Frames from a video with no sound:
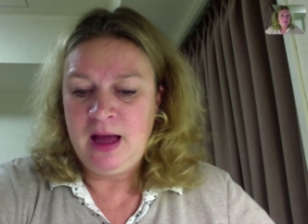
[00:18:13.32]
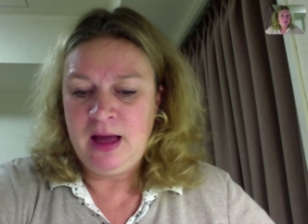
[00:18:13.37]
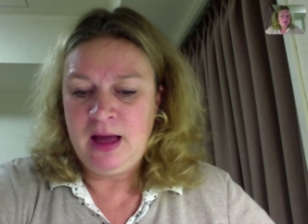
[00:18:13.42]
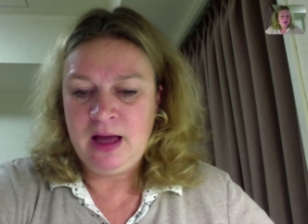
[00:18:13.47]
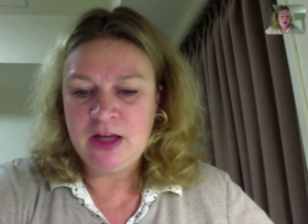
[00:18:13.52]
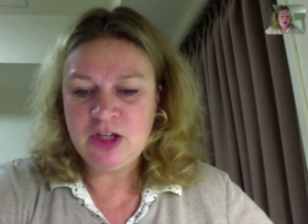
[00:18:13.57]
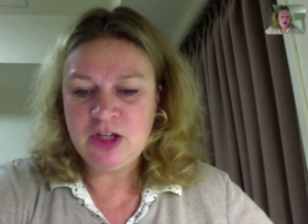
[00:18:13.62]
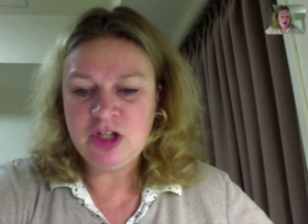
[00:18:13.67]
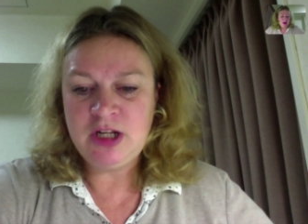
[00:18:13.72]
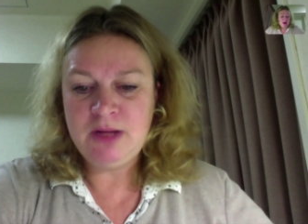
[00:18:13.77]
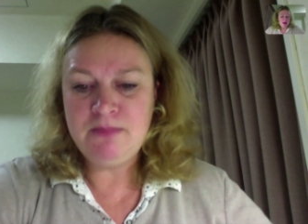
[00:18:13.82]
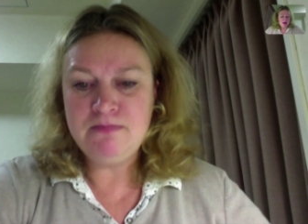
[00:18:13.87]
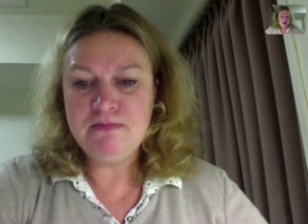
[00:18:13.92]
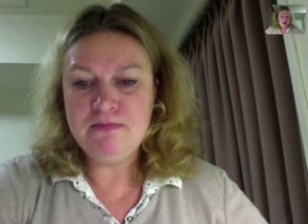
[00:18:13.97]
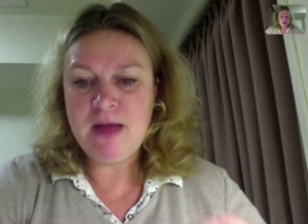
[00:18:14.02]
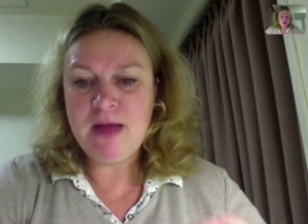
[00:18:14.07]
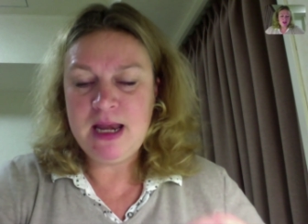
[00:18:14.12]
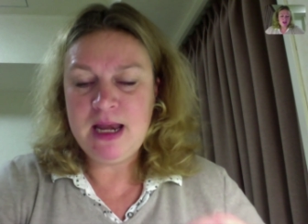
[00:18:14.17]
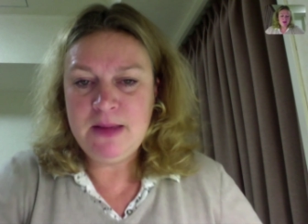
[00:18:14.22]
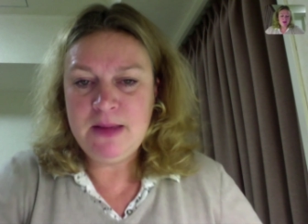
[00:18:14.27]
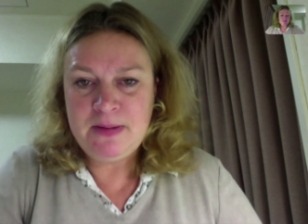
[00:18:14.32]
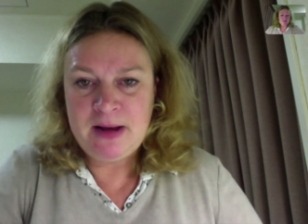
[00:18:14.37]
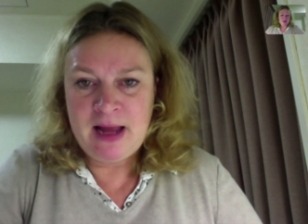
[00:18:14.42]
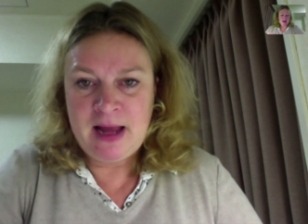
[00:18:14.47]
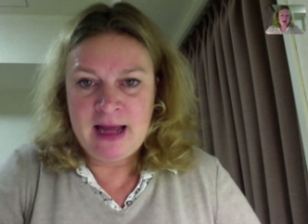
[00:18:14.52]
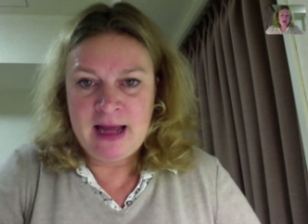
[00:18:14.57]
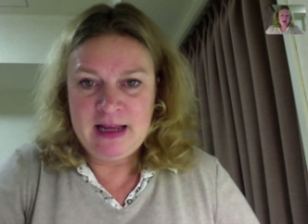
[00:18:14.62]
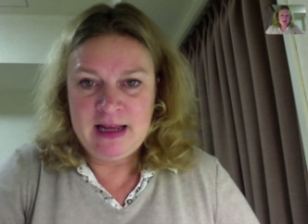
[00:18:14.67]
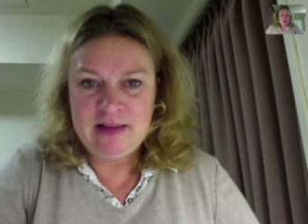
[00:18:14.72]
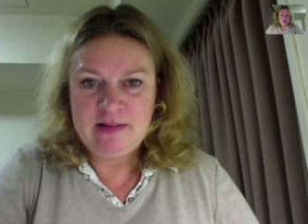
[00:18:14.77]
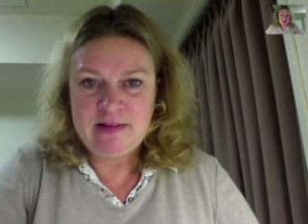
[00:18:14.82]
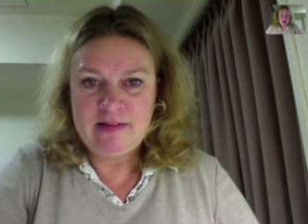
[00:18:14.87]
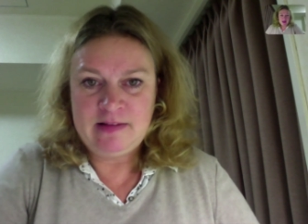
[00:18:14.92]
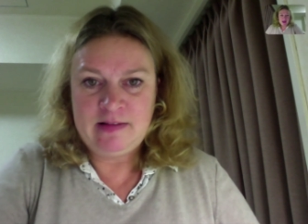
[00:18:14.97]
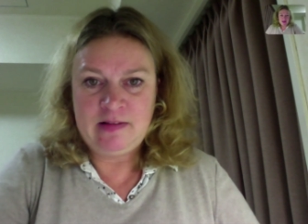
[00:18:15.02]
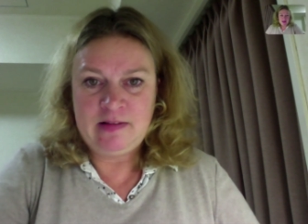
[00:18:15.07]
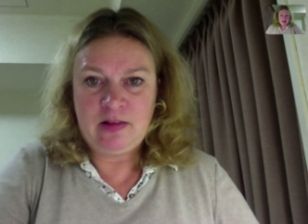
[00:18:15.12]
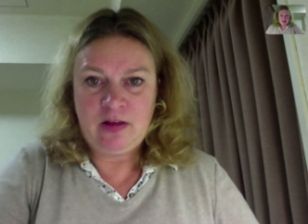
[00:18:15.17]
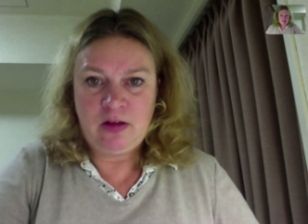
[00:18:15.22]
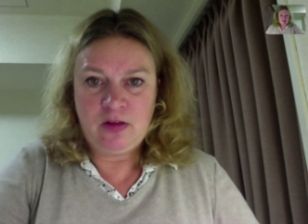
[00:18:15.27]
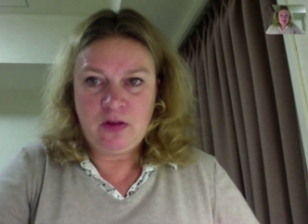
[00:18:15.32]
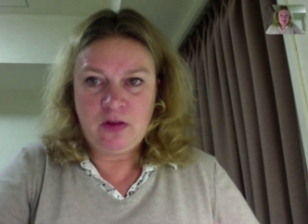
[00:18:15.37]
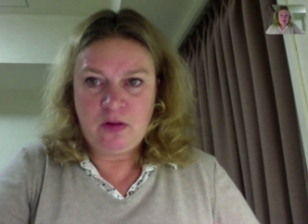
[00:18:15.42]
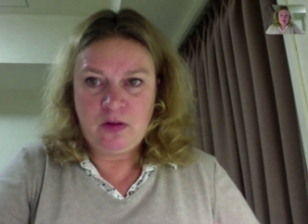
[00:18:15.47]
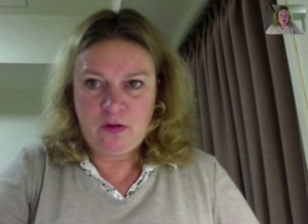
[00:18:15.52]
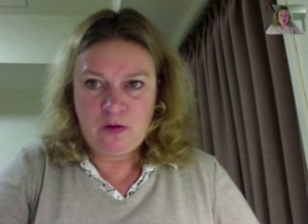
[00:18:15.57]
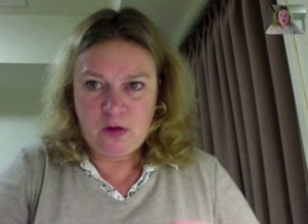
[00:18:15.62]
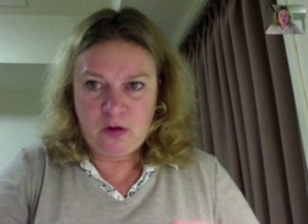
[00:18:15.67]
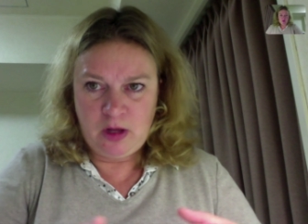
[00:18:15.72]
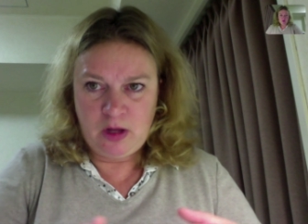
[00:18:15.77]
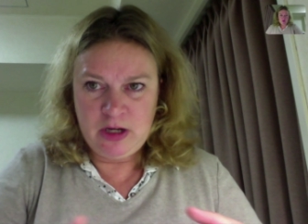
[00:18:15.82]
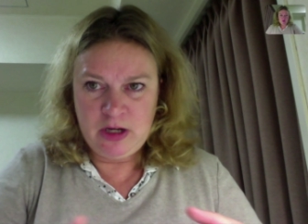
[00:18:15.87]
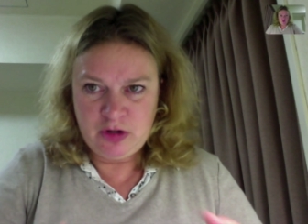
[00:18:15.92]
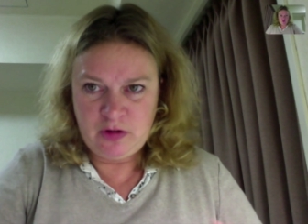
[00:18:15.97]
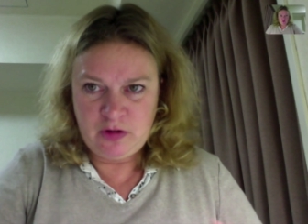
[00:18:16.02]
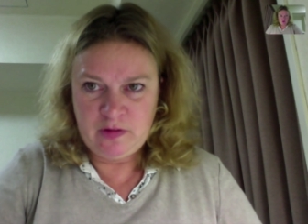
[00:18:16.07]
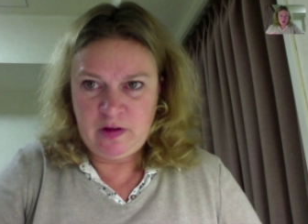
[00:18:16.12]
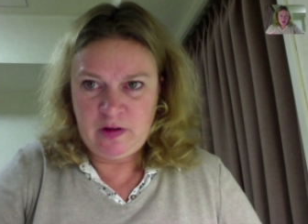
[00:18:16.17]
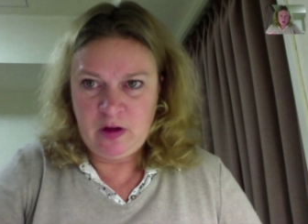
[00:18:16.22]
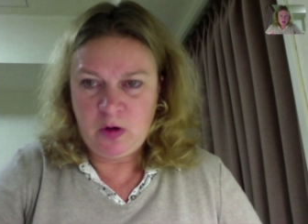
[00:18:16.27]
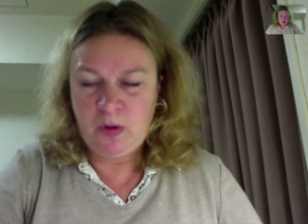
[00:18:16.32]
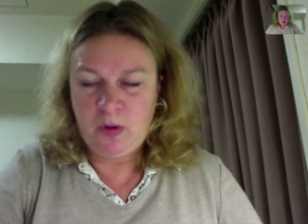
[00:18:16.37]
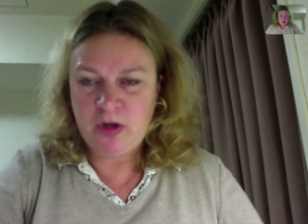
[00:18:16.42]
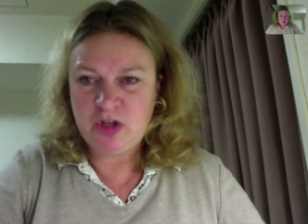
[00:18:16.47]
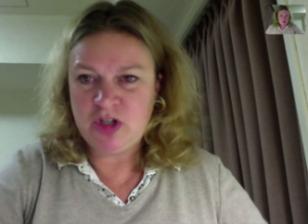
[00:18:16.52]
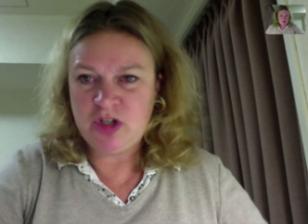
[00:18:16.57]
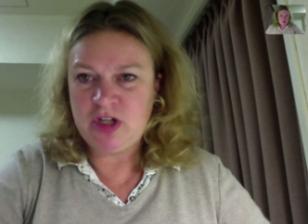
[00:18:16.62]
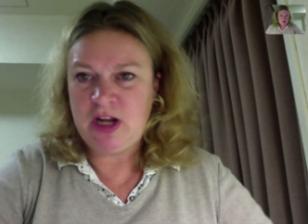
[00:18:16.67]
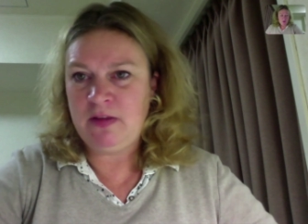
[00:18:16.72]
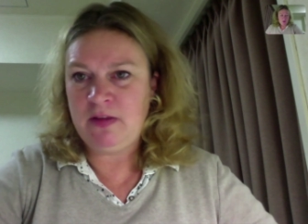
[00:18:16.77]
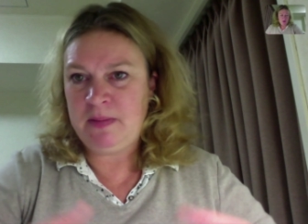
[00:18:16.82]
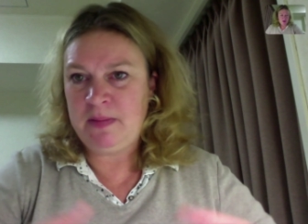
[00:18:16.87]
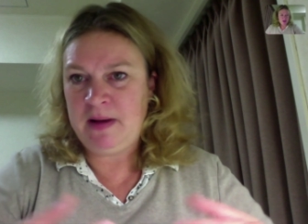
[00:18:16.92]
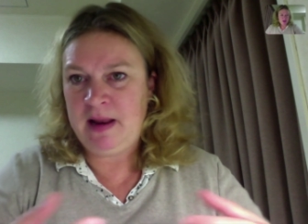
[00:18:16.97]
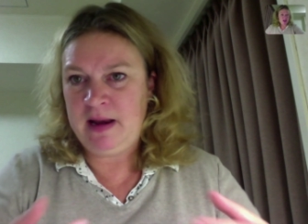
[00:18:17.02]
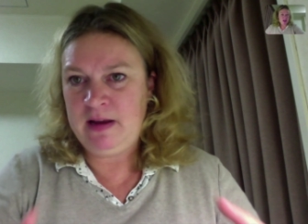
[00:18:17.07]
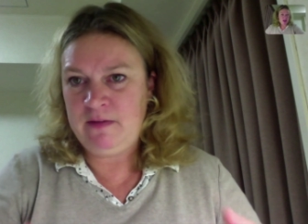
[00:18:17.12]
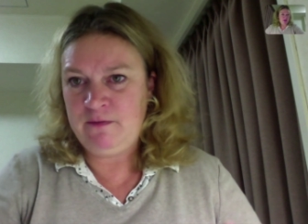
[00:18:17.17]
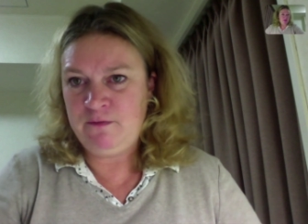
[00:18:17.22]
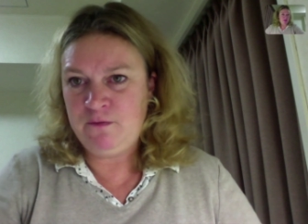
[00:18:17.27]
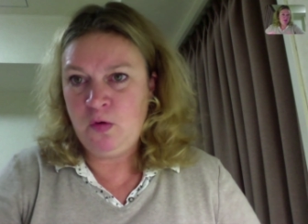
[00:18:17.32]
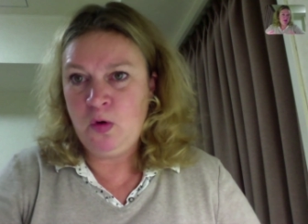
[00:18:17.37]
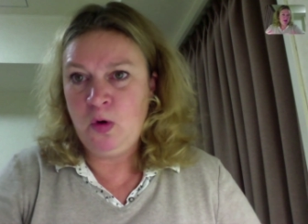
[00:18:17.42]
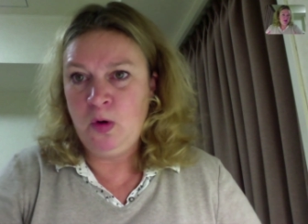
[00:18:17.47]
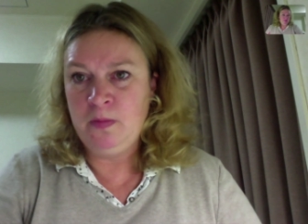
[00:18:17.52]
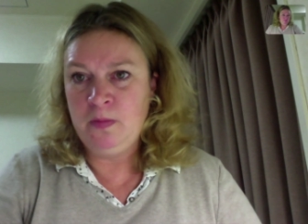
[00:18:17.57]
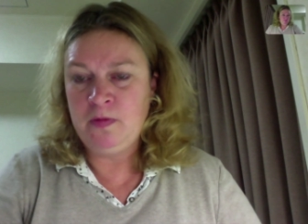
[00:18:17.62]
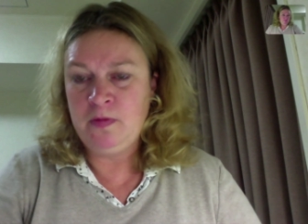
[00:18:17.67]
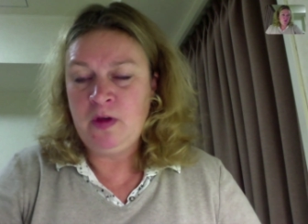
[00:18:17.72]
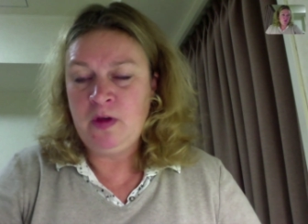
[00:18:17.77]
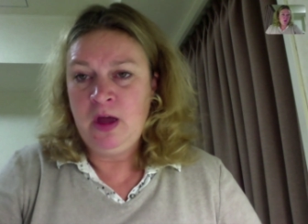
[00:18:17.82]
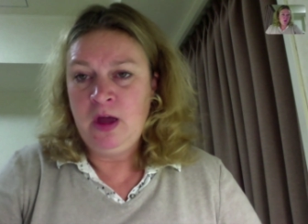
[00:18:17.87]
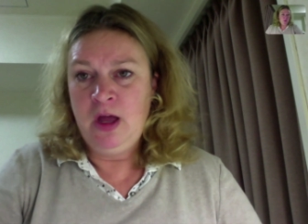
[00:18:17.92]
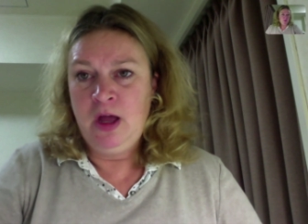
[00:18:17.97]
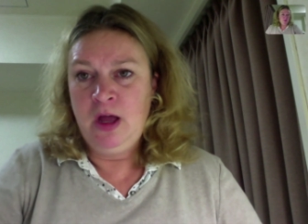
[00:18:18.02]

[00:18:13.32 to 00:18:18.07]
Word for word: actually, many planets, there's an interesting question how the planet forms,